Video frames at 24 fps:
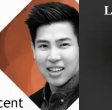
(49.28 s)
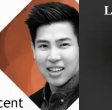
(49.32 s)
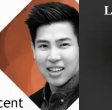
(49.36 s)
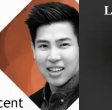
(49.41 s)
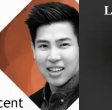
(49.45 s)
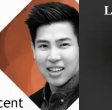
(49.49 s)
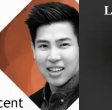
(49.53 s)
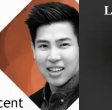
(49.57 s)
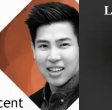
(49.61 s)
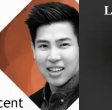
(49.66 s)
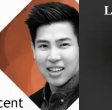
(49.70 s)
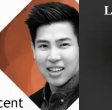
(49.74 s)

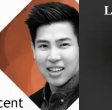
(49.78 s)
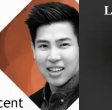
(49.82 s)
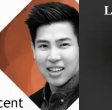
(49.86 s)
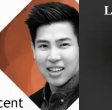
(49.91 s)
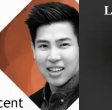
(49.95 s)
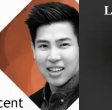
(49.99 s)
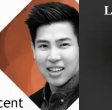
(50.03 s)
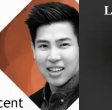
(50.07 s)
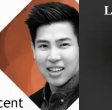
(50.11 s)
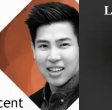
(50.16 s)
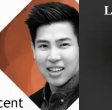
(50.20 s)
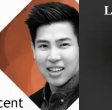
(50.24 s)

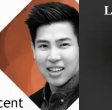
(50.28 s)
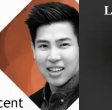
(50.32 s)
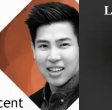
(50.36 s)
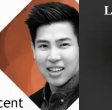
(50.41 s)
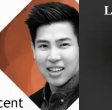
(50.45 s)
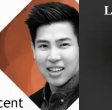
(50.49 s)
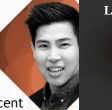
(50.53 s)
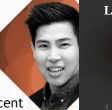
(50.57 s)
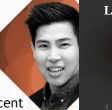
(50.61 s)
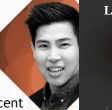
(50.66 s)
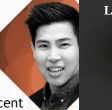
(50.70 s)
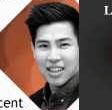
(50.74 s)

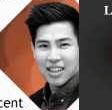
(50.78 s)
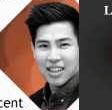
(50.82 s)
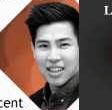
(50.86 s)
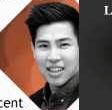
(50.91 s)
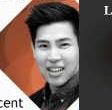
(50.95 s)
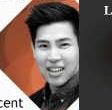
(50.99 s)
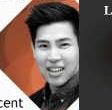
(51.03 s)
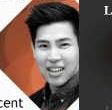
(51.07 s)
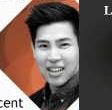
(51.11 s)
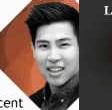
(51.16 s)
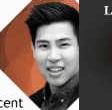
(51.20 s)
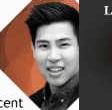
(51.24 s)

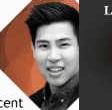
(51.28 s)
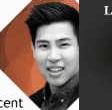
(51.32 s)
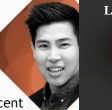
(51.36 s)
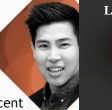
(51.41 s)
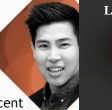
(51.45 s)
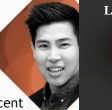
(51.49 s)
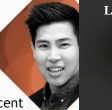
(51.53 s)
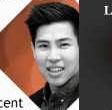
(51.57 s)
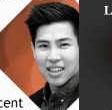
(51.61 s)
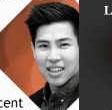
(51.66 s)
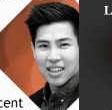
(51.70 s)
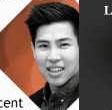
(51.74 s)

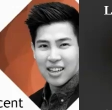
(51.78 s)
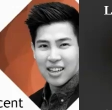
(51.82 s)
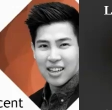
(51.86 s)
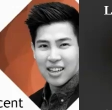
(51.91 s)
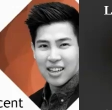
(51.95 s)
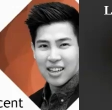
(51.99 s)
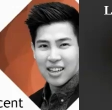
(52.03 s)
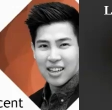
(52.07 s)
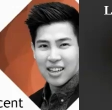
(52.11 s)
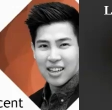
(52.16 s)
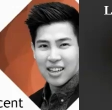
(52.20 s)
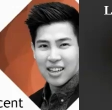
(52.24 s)

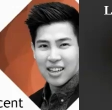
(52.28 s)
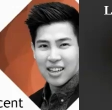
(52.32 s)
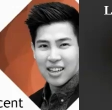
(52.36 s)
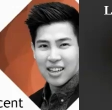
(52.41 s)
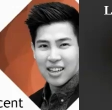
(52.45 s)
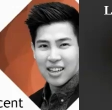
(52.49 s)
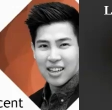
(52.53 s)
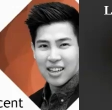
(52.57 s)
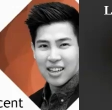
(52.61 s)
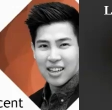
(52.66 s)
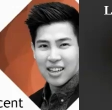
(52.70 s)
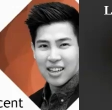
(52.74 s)

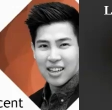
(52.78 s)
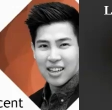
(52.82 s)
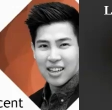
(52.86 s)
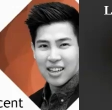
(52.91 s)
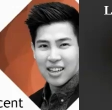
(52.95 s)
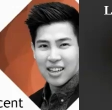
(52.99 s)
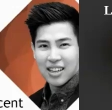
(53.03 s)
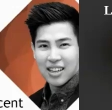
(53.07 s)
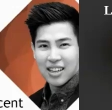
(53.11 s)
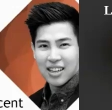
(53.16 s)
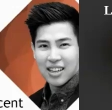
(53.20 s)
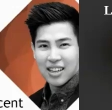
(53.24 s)

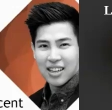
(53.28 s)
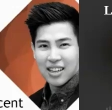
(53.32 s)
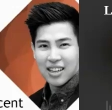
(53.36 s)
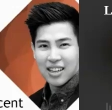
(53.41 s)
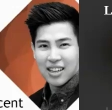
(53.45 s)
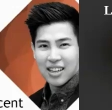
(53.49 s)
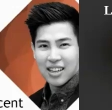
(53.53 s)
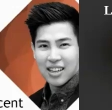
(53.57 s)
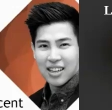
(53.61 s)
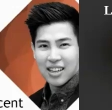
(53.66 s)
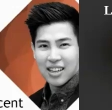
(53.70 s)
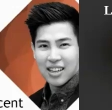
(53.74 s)

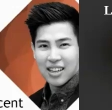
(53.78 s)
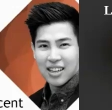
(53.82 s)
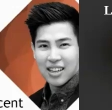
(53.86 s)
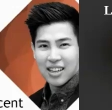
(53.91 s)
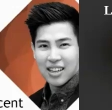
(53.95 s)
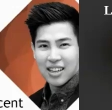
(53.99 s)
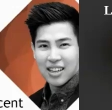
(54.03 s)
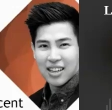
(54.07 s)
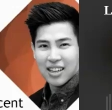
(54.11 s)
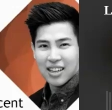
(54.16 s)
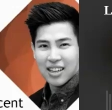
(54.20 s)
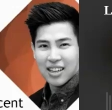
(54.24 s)

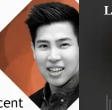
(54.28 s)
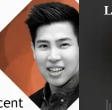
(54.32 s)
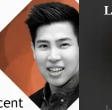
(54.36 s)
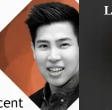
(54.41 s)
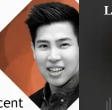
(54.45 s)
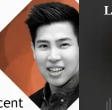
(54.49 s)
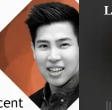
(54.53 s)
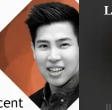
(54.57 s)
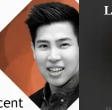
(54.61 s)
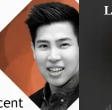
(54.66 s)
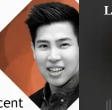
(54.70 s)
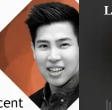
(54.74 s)

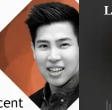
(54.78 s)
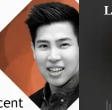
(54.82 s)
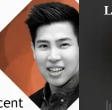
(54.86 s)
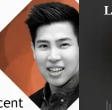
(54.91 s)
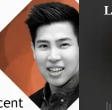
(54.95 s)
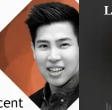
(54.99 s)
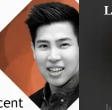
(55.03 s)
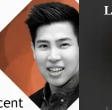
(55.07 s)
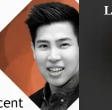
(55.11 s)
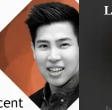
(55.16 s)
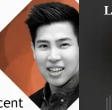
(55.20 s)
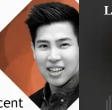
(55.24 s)

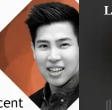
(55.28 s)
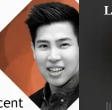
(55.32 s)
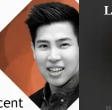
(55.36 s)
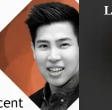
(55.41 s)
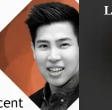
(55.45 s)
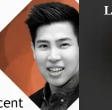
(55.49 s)
This is a still picture; no speech is visible.